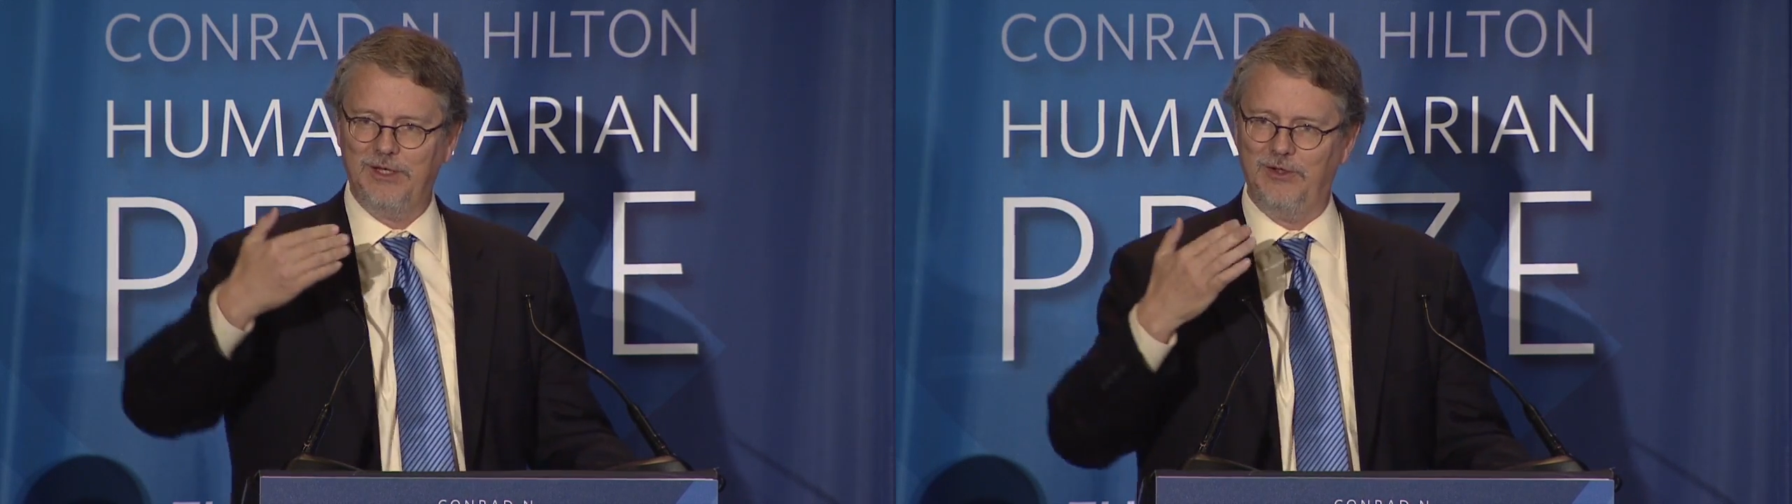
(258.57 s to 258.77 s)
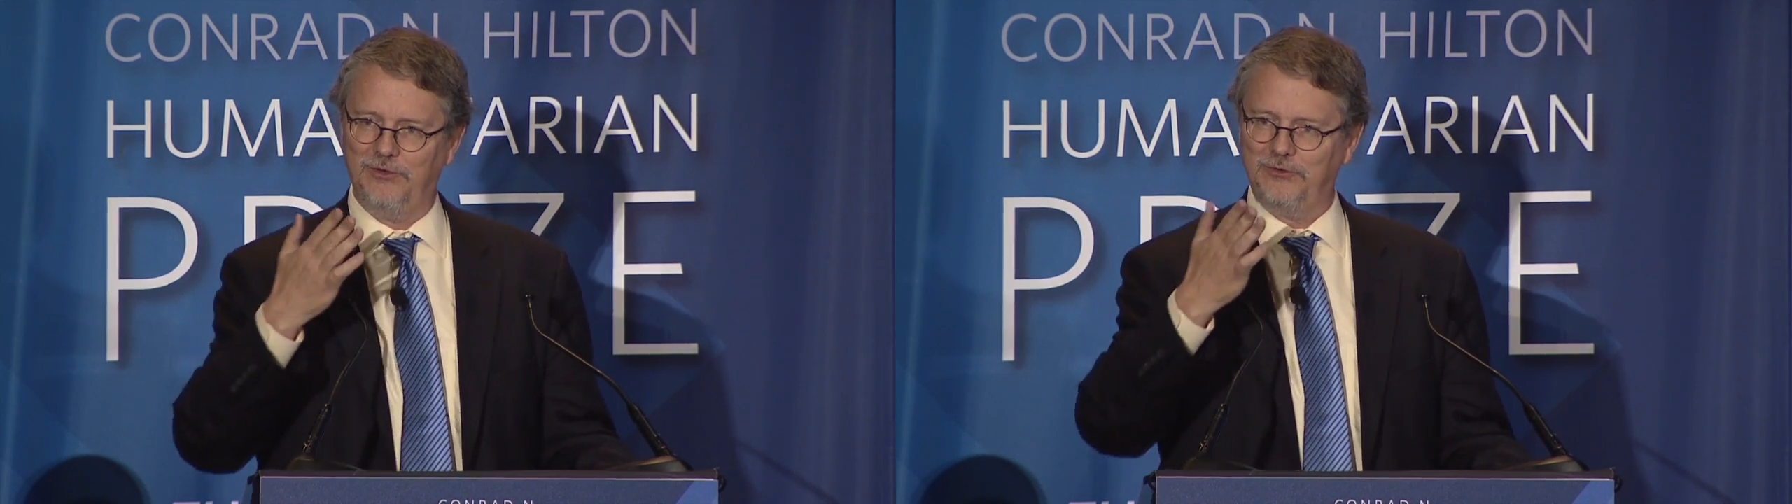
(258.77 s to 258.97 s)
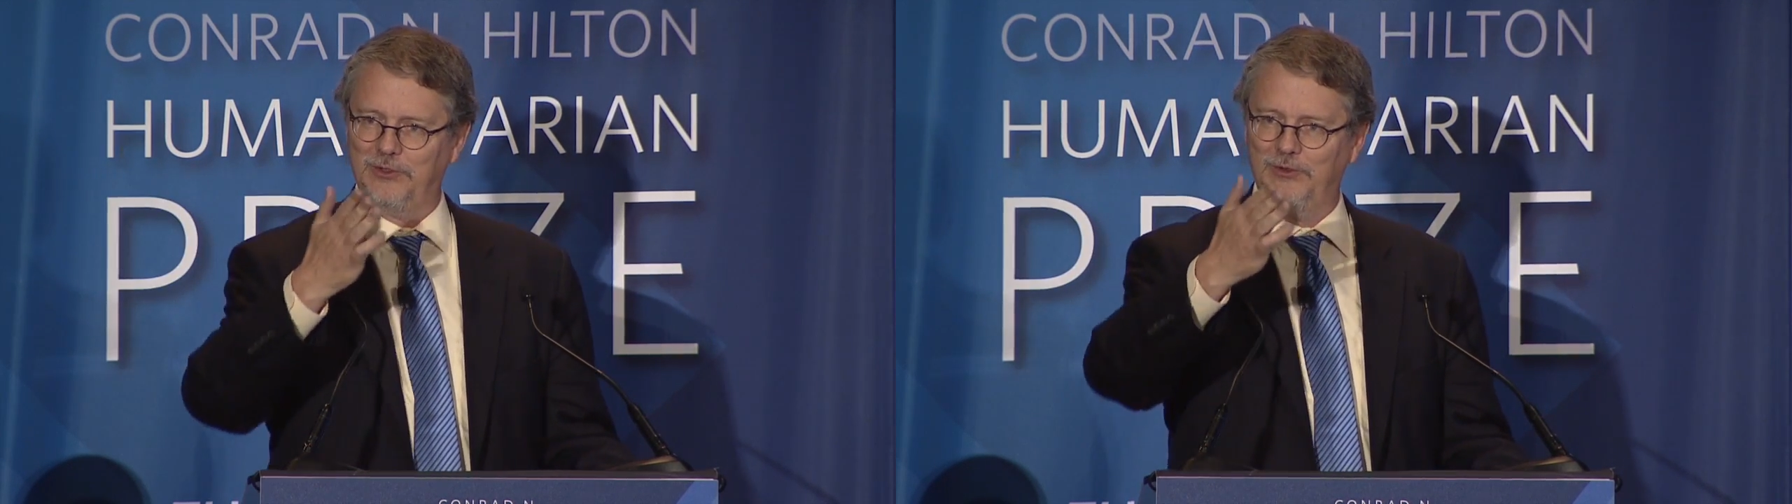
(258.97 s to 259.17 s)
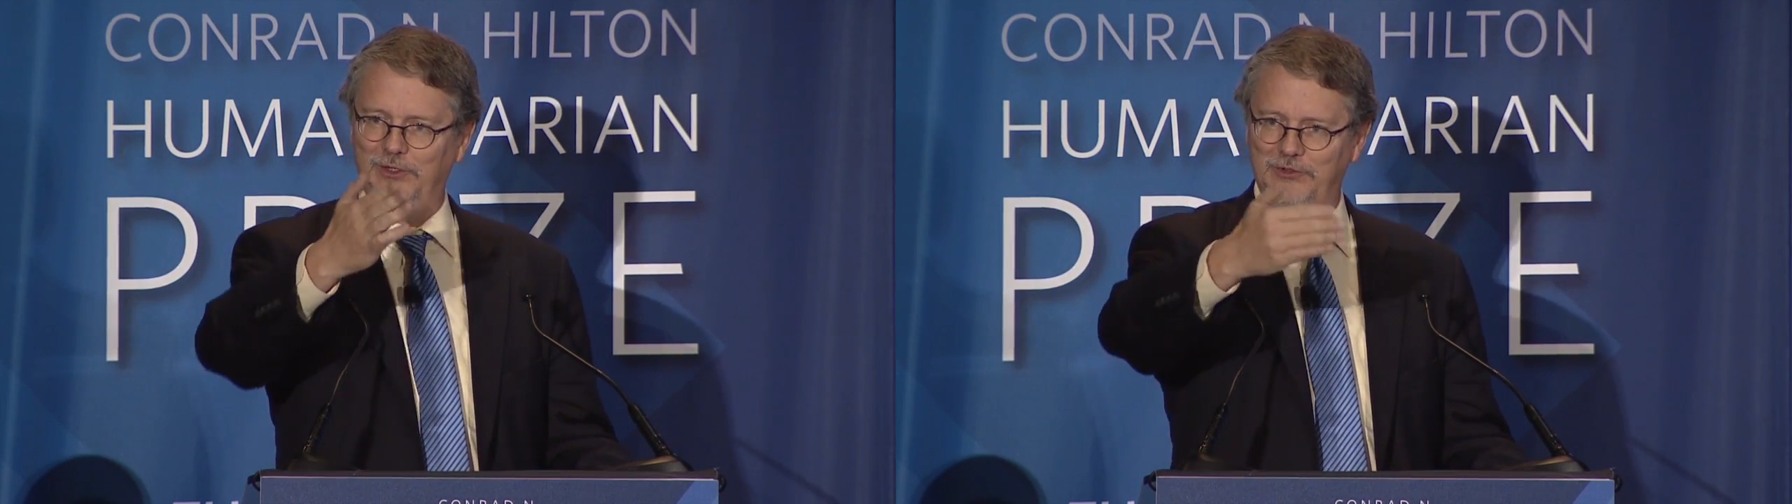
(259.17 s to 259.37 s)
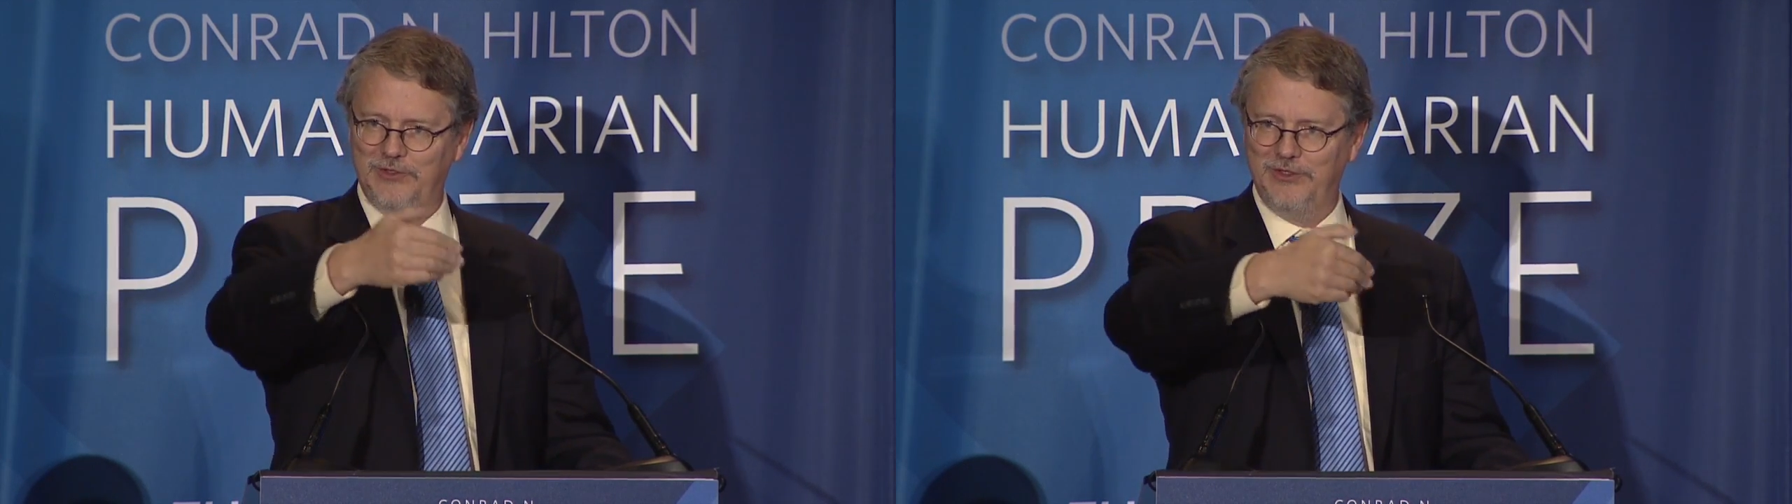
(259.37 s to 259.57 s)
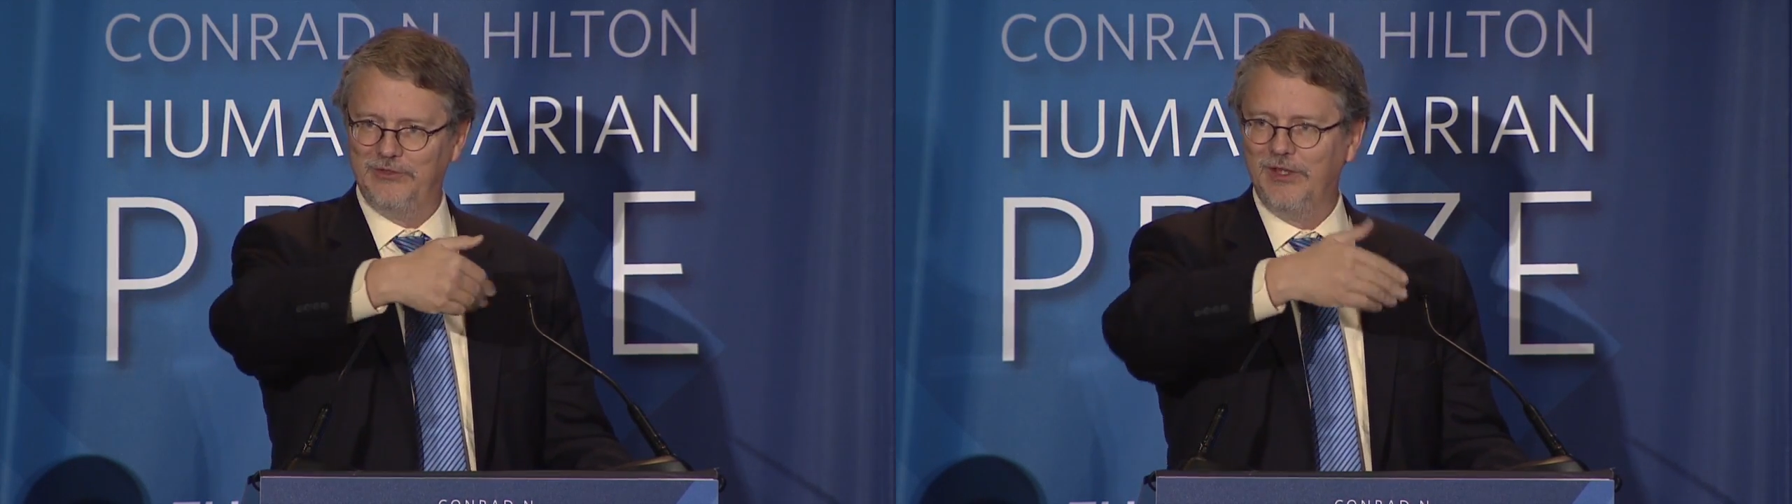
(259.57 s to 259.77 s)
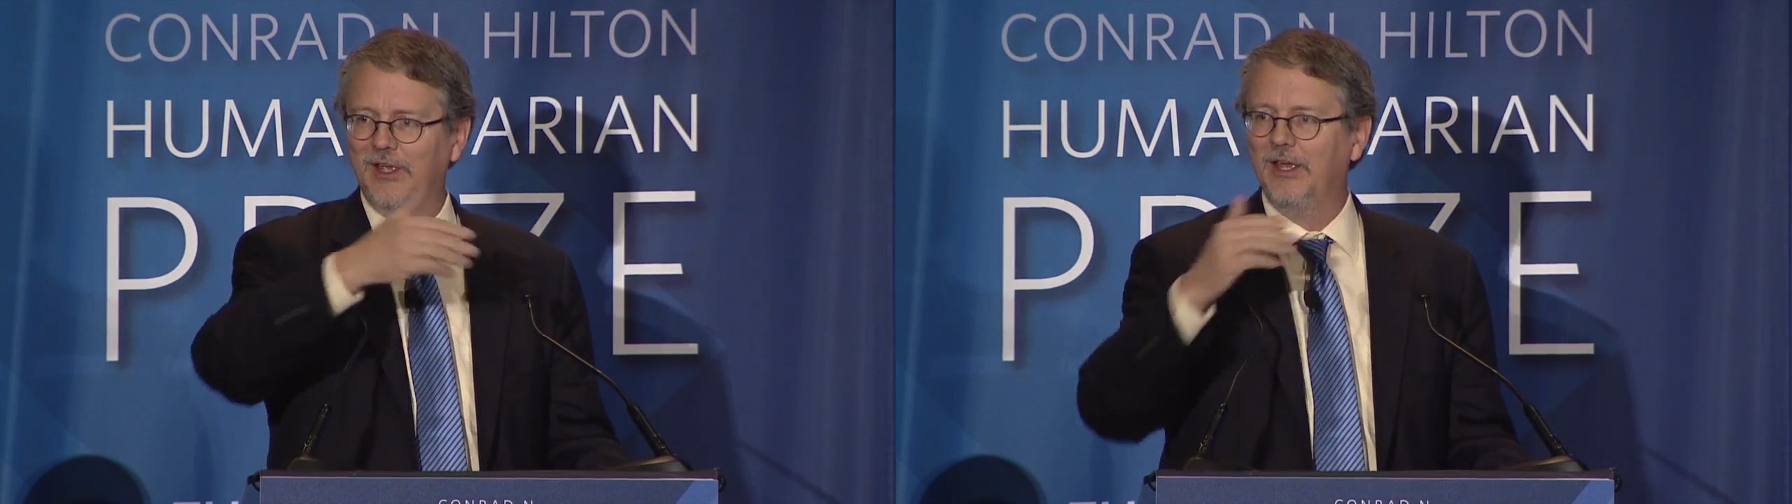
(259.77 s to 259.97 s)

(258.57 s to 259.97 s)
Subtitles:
health to coalitions